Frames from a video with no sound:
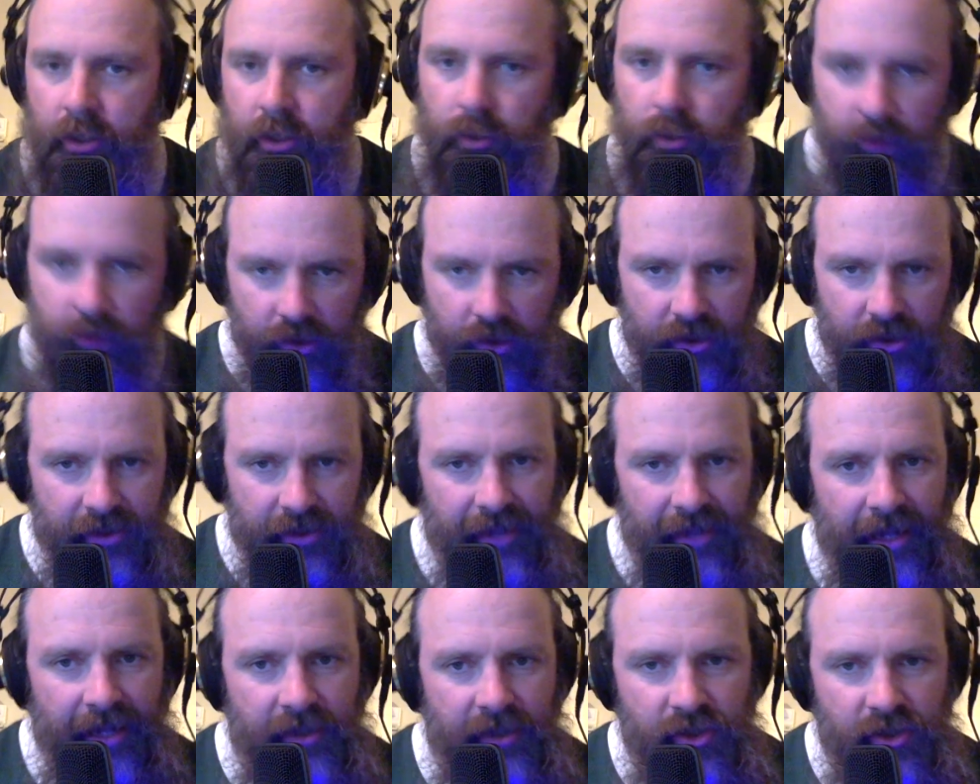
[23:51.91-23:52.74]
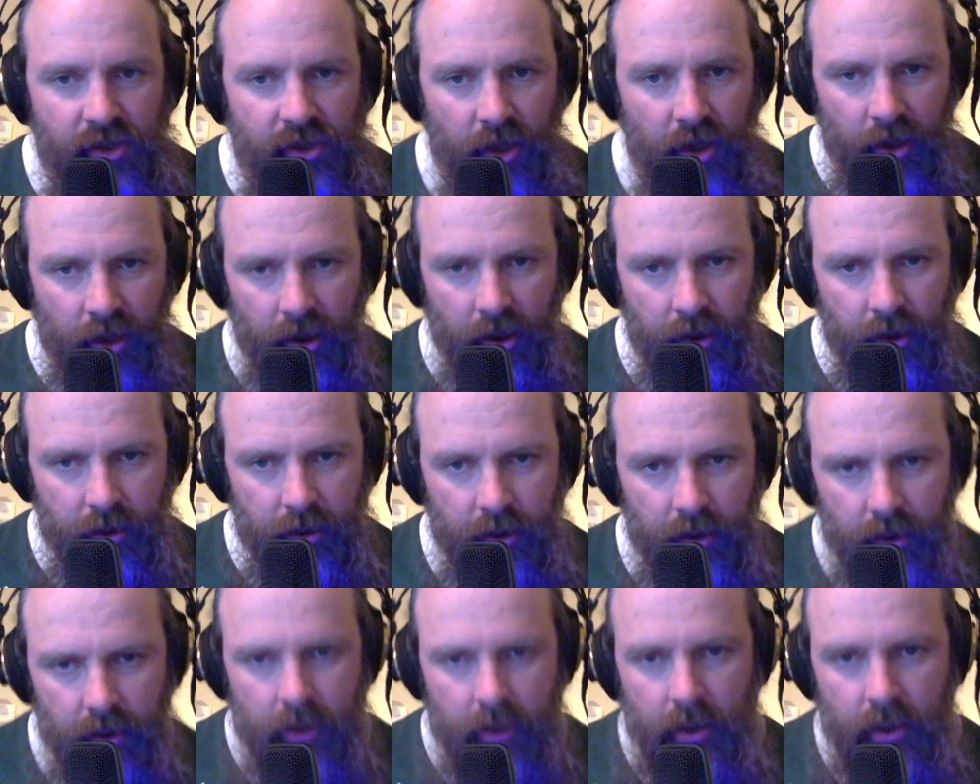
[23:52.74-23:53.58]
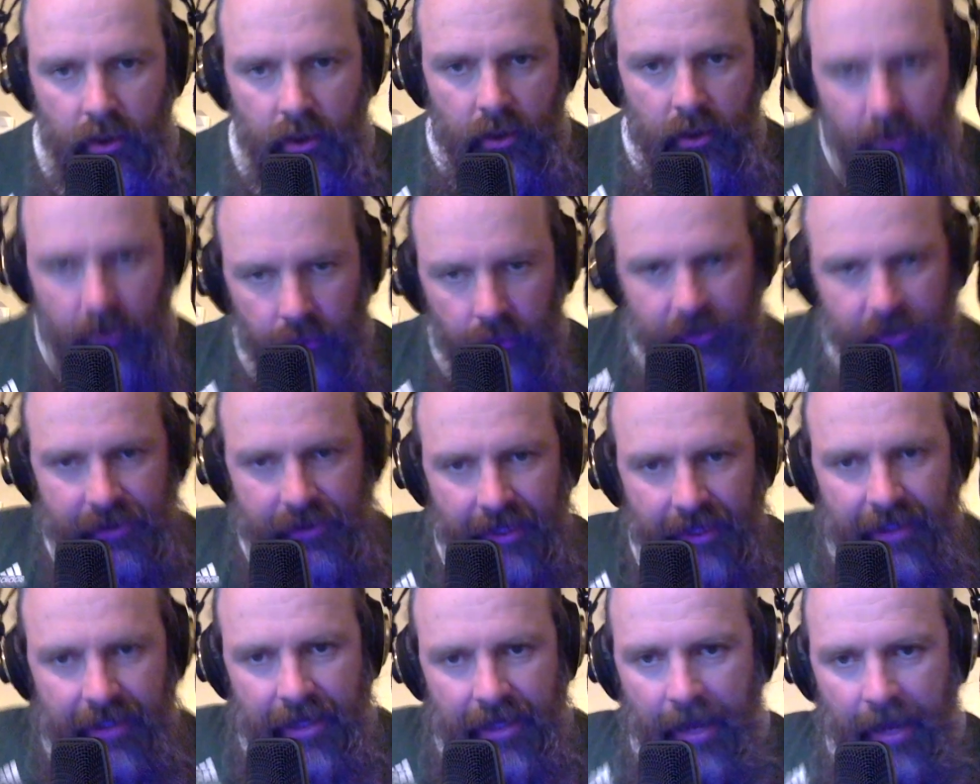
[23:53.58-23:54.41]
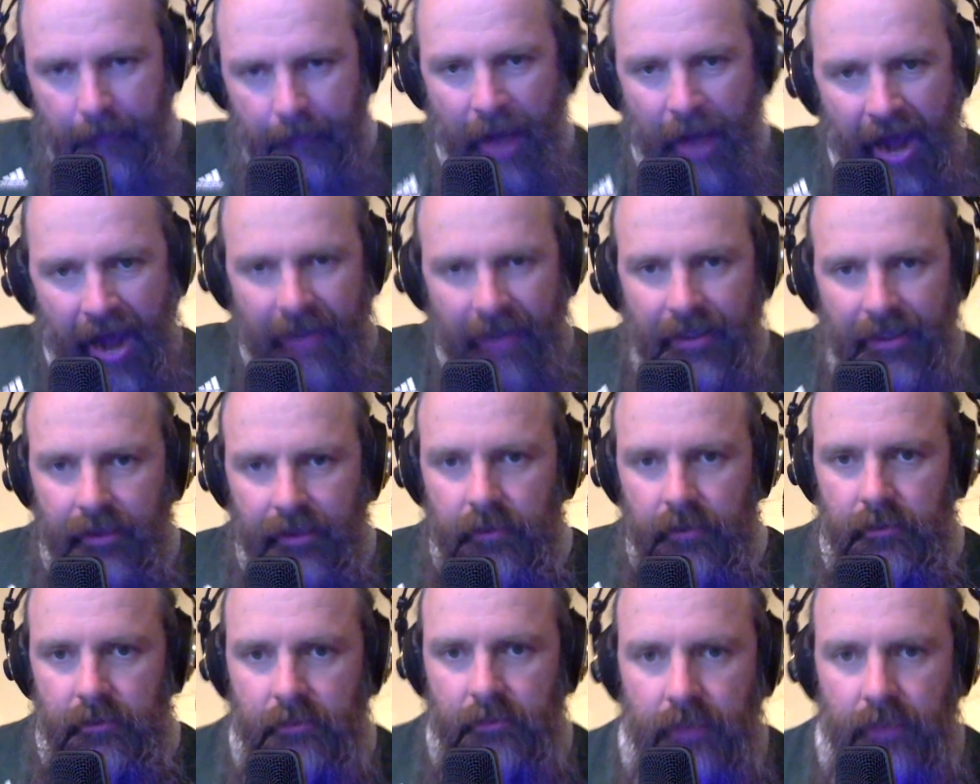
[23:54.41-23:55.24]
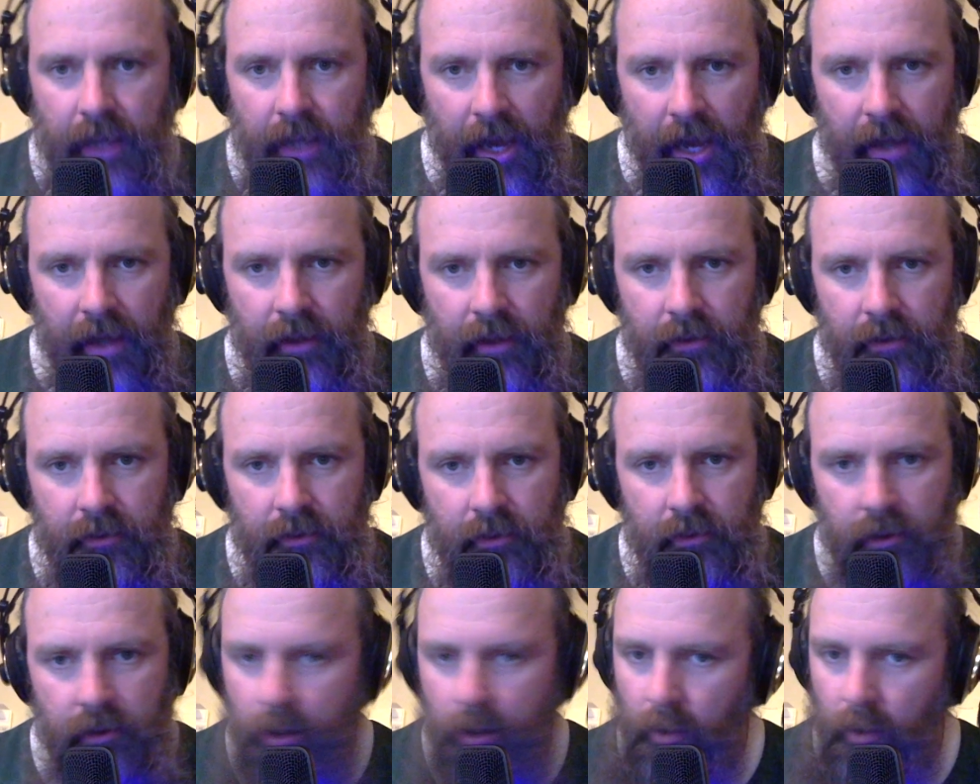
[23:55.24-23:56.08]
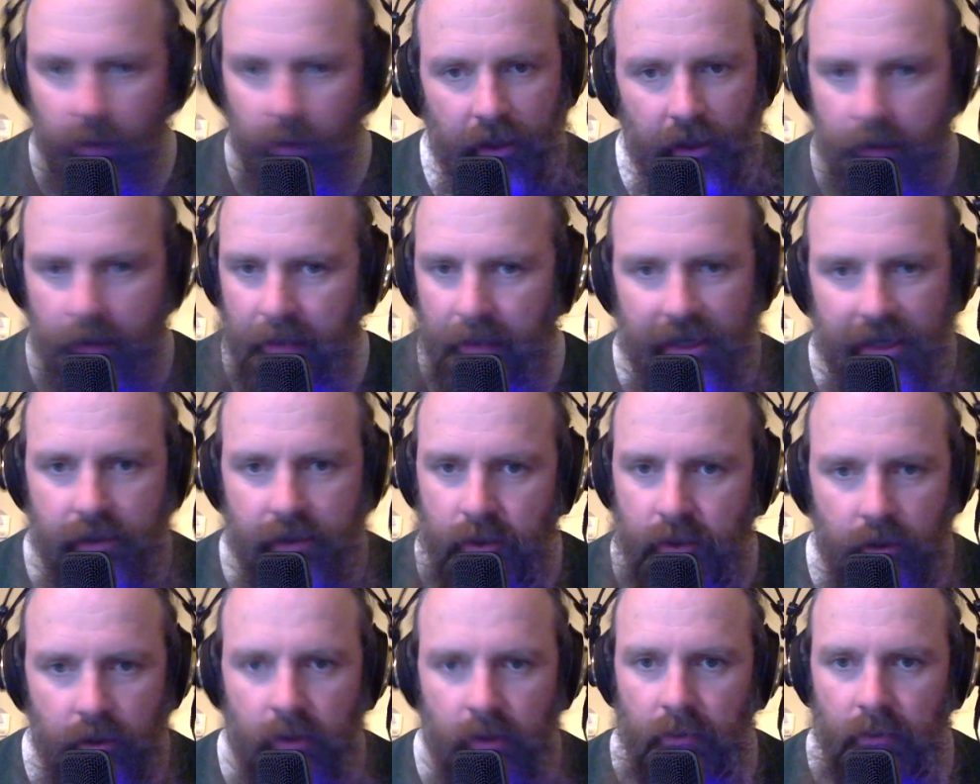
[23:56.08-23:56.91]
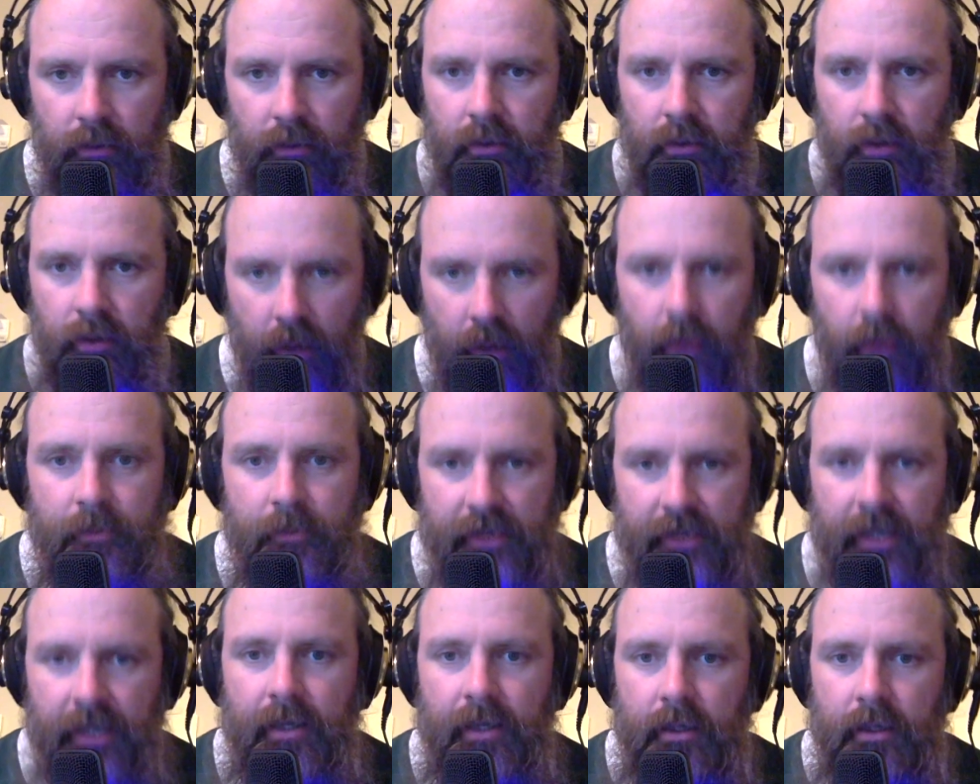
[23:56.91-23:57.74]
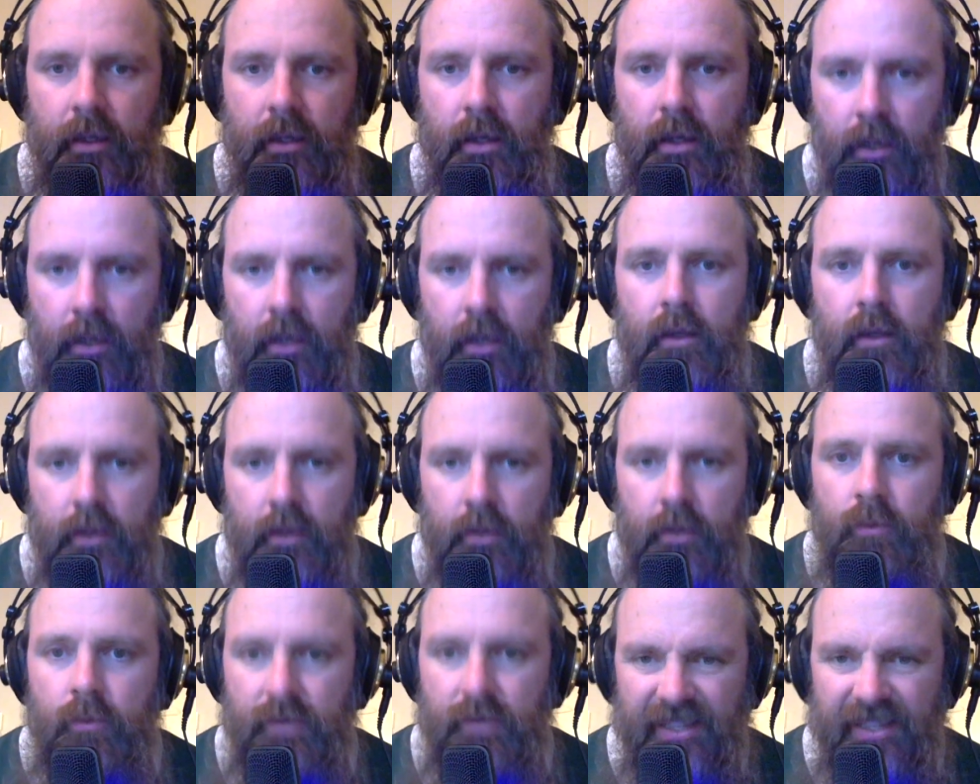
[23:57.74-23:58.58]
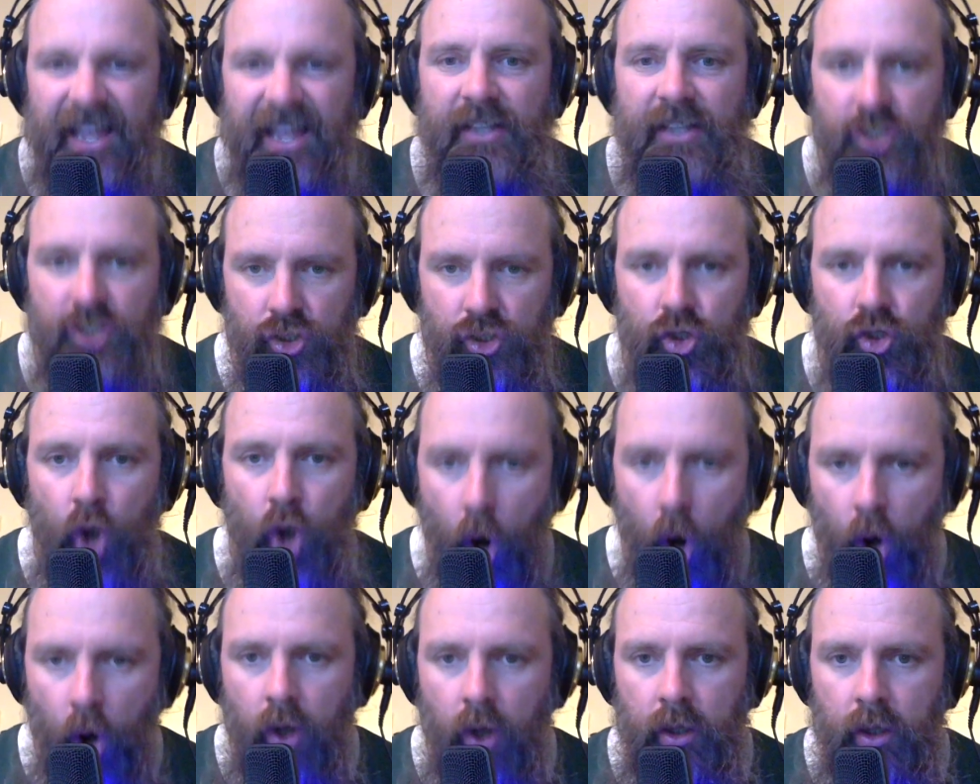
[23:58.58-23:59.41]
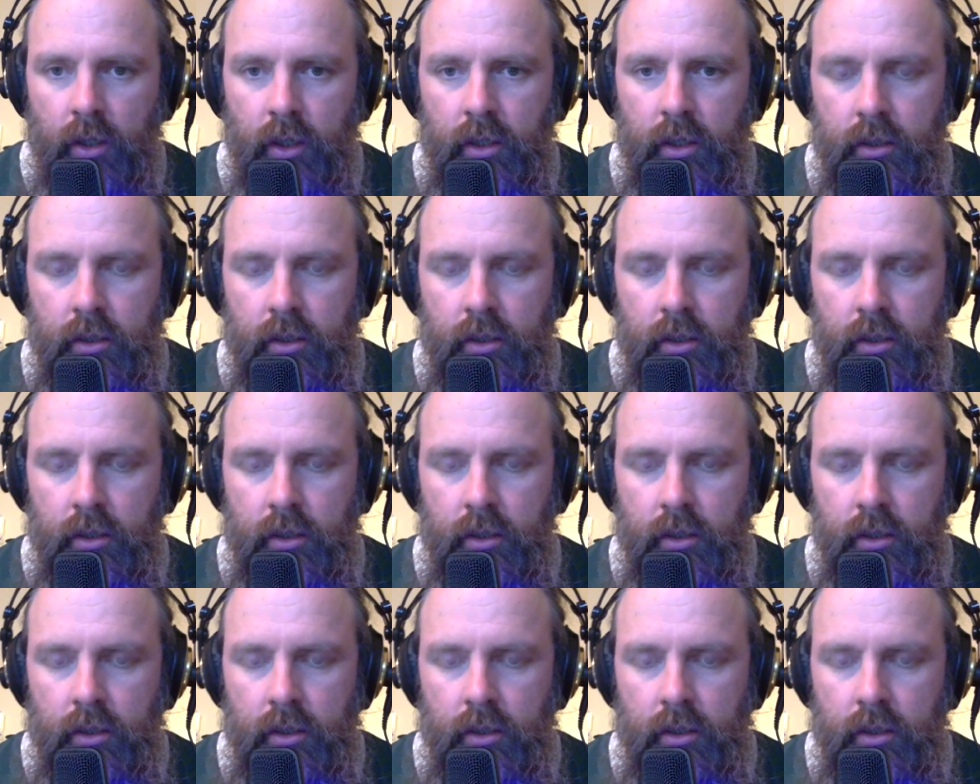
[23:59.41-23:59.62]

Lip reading: You just stay stern. You stick in that pocket, okay? You don't let them get to you. You know what I'm saying? You stay strong.